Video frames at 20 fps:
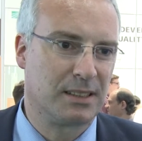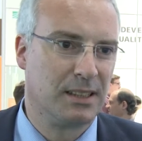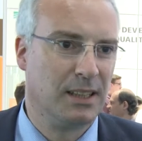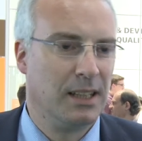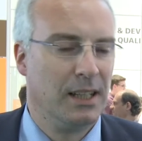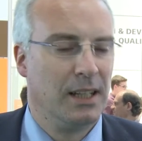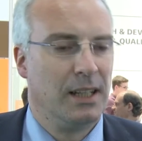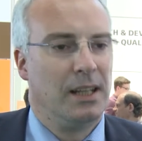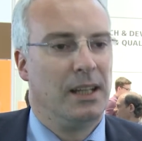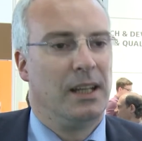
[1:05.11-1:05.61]

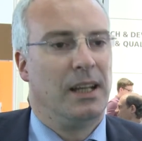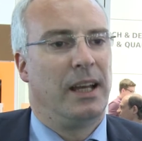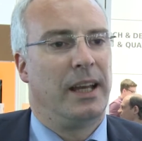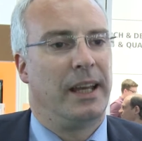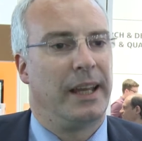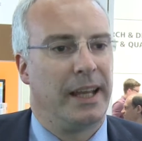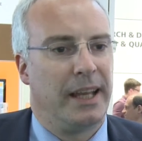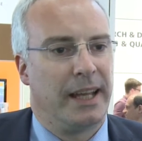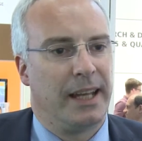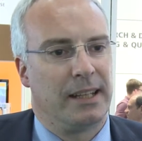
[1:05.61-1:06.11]

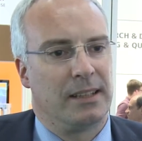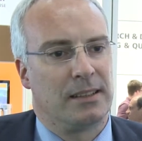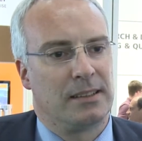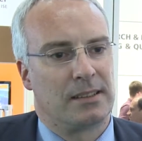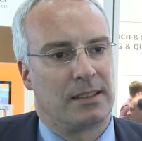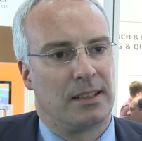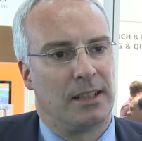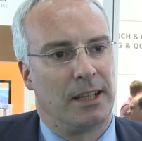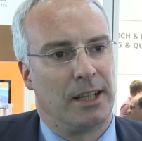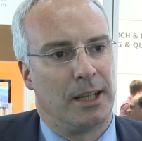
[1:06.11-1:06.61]
Mm-hmm.
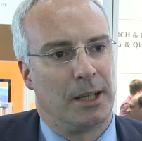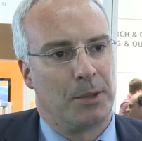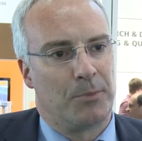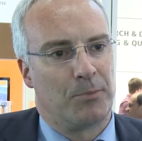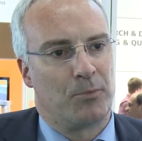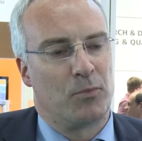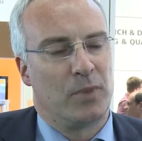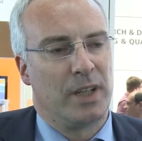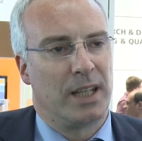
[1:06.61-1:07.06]
And um,